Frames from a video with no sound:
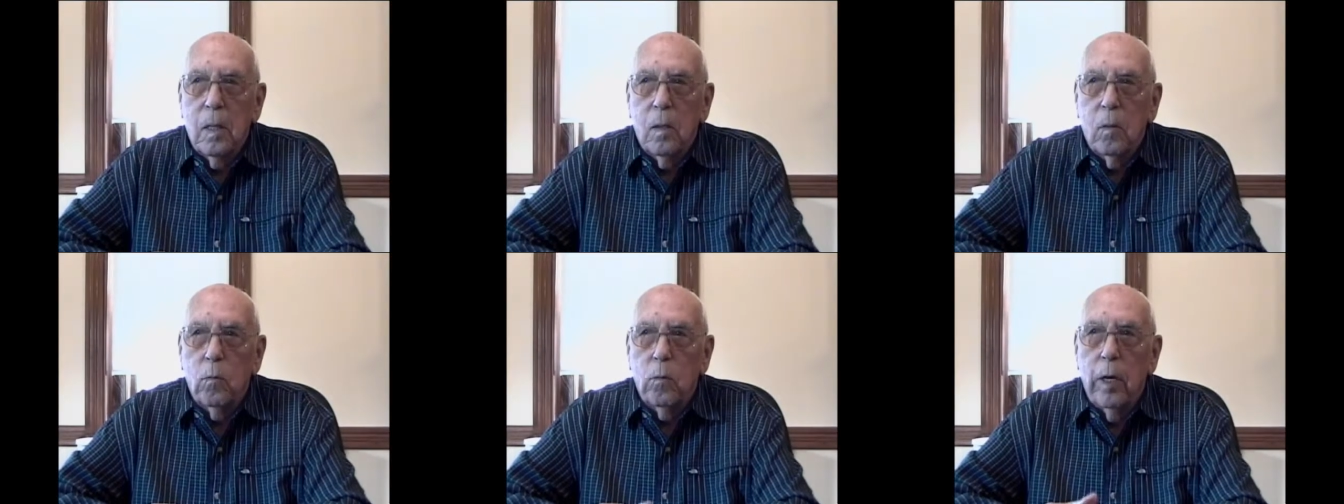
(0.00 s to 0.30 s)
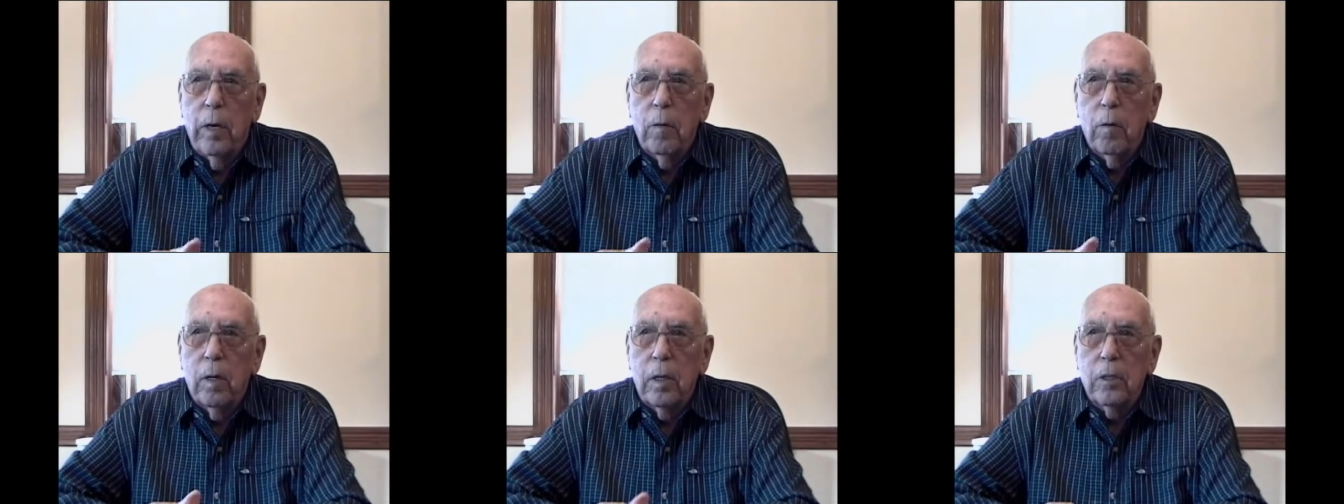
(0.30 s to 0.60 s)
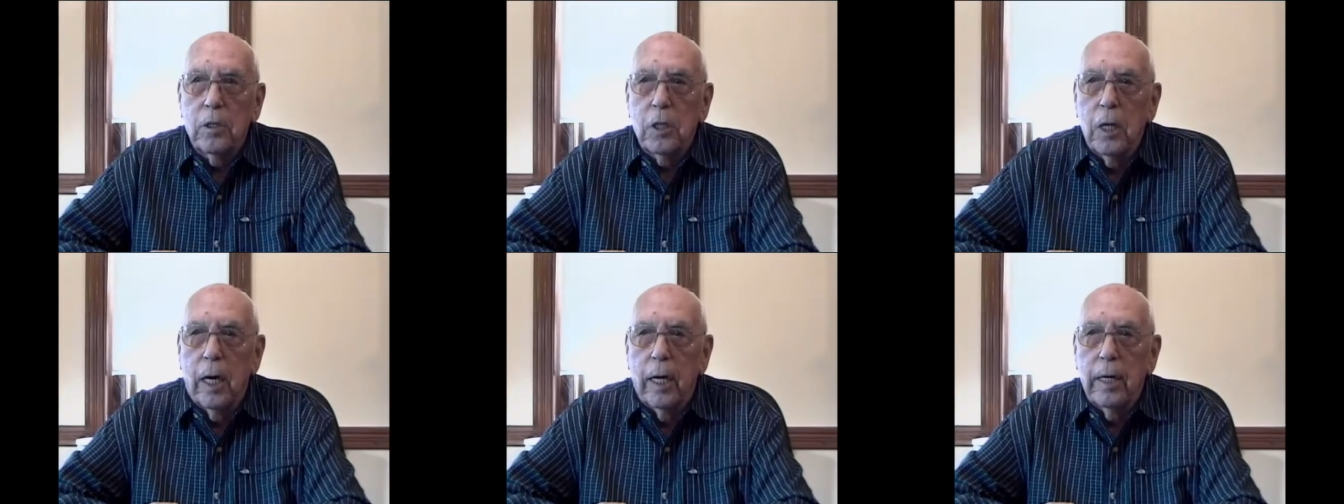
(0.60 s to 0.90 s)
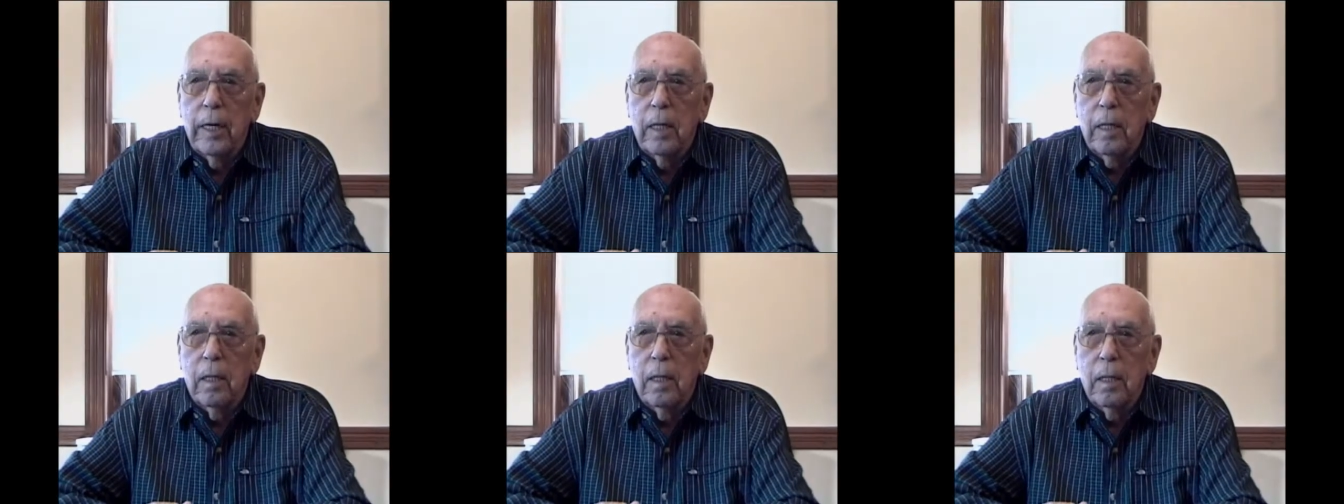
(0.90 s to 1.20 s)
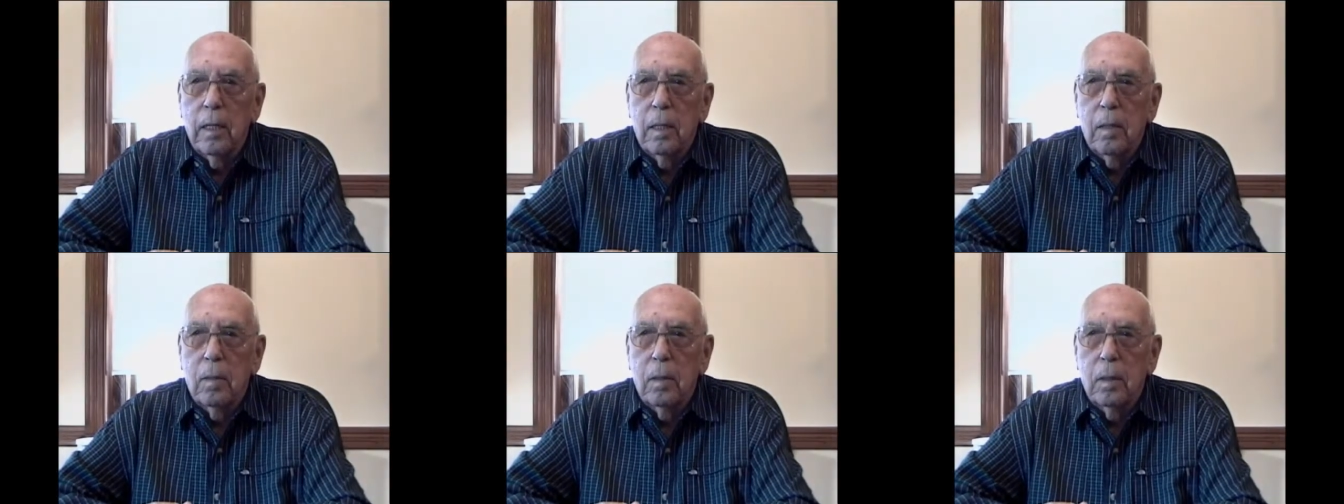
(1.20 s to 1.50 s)
We were assigned a
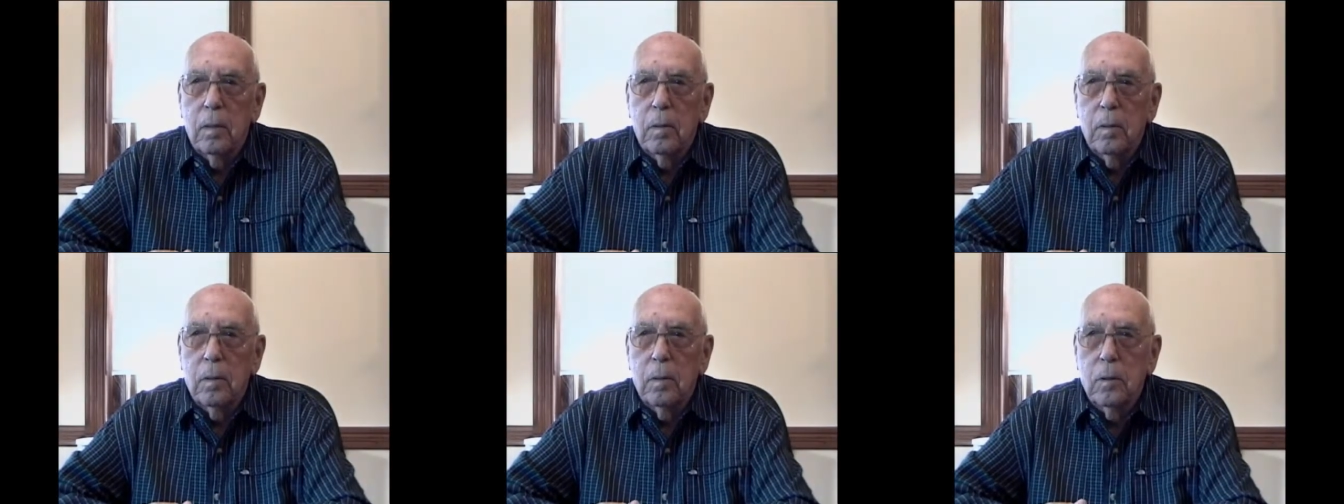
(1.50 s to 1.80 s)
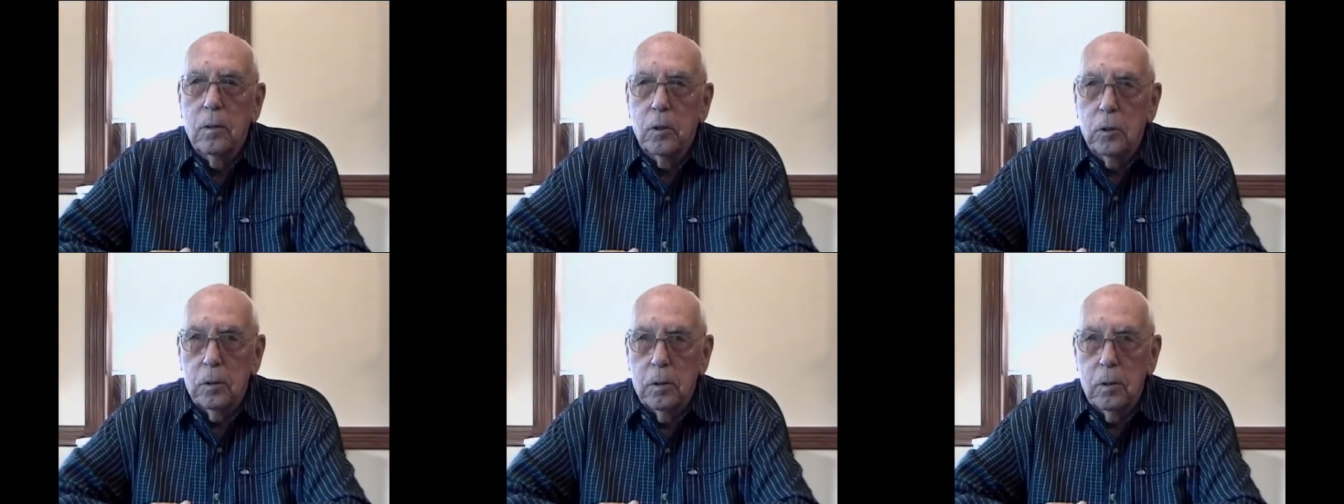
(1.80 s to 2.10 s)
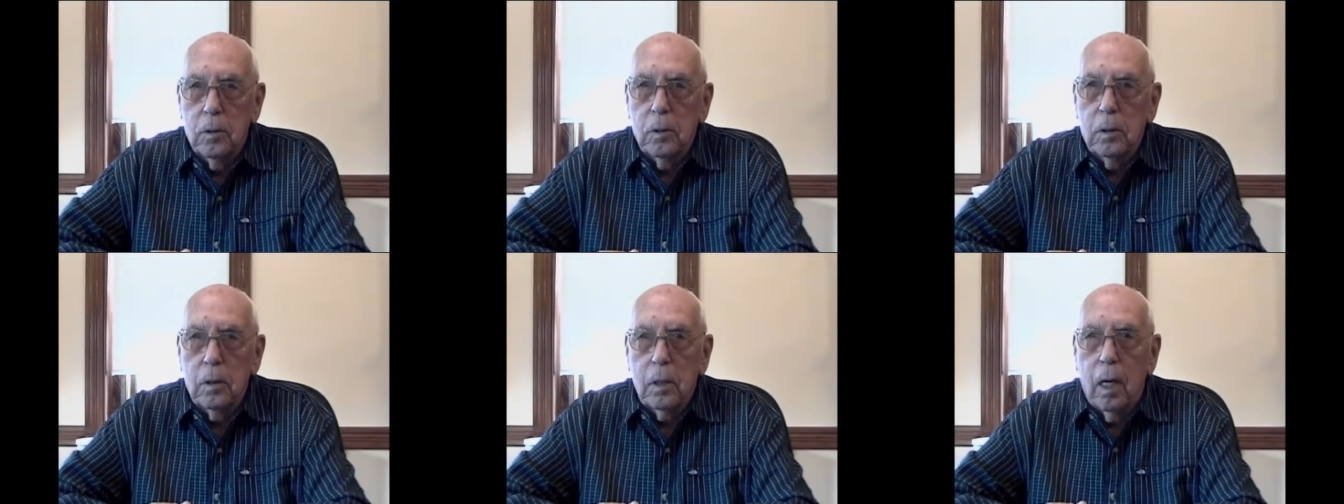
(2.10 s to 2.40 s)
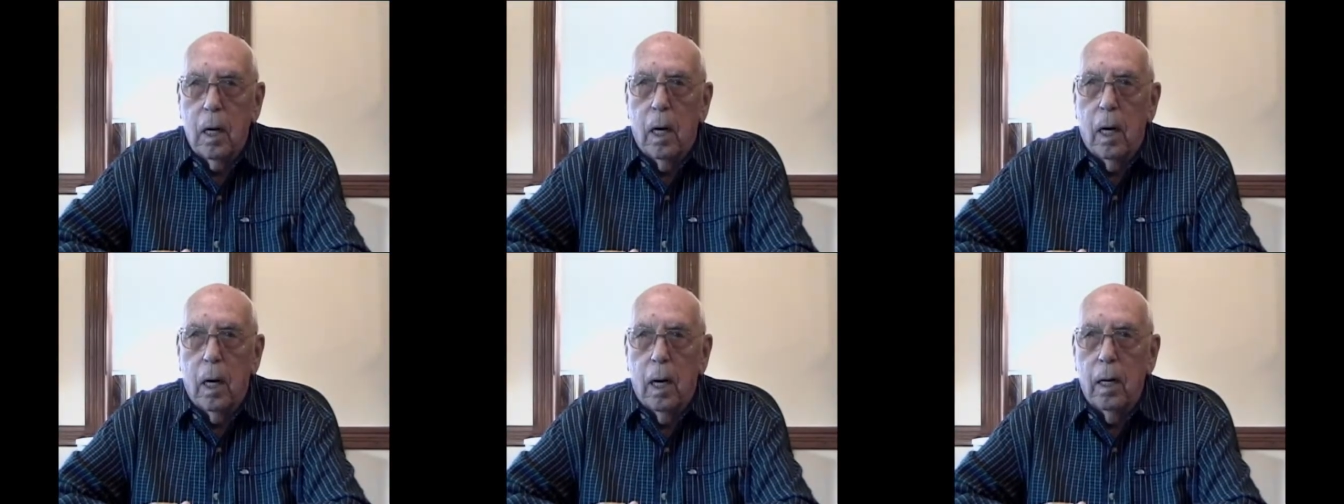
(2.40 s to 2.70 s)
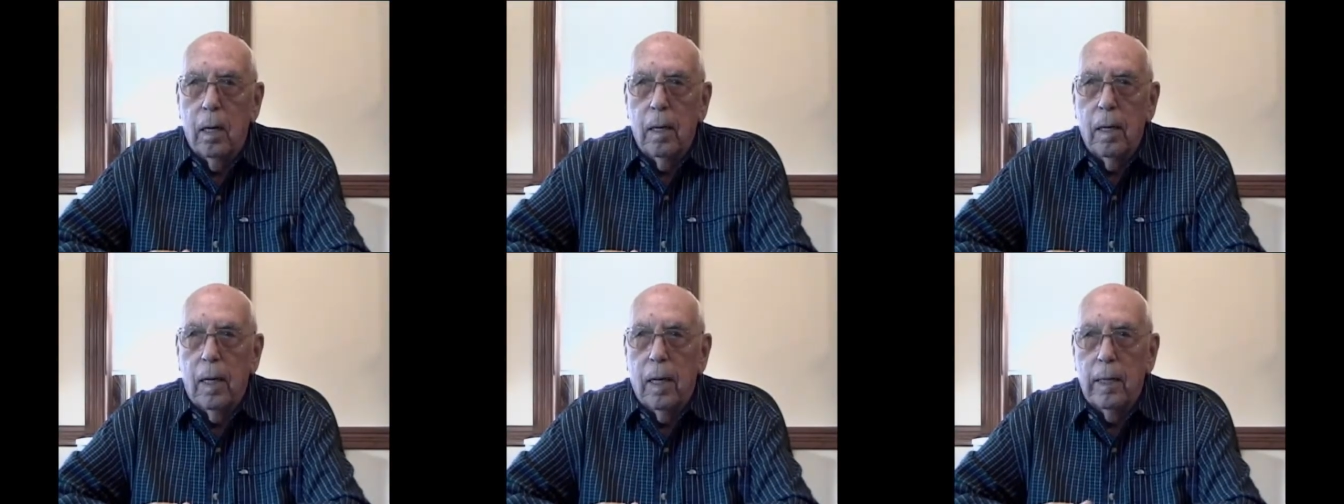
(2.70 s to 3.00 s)

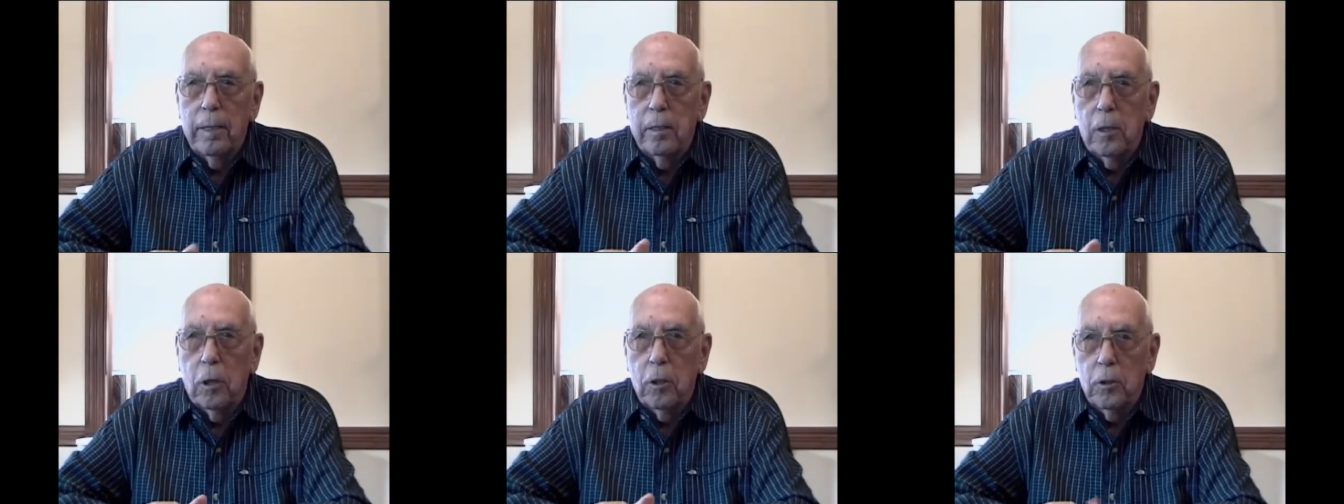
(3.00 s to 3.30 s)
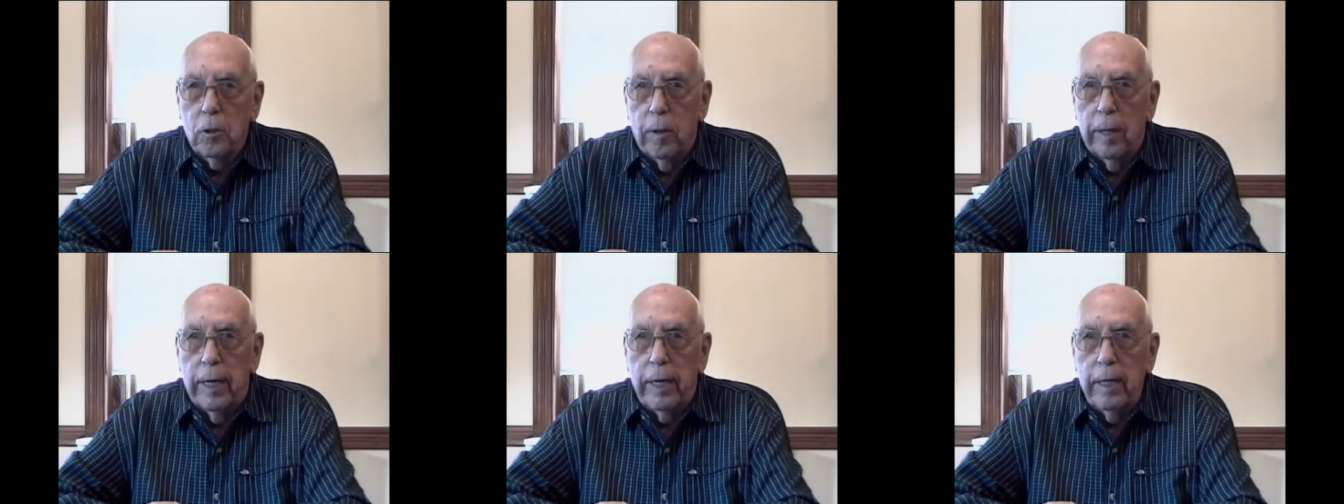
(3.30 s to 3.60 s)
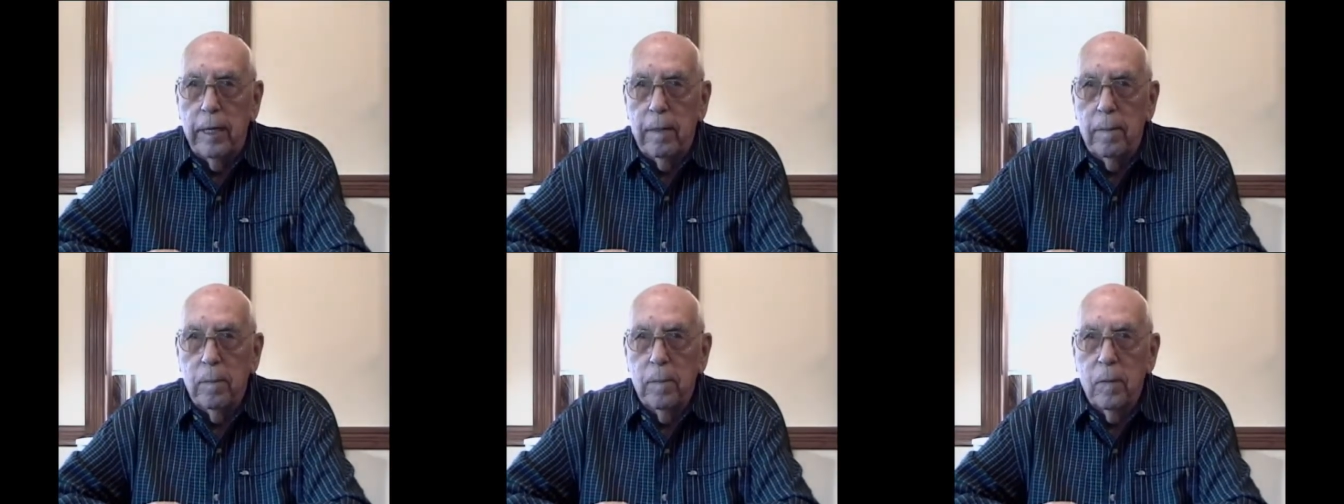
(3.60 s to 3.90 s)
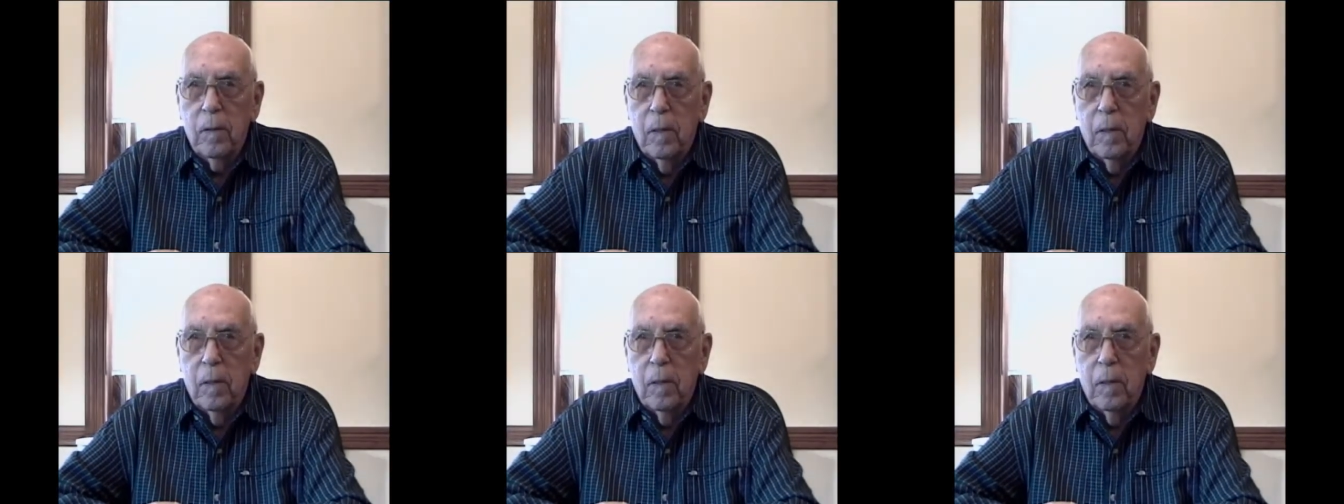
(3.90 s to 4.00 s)
car on their train,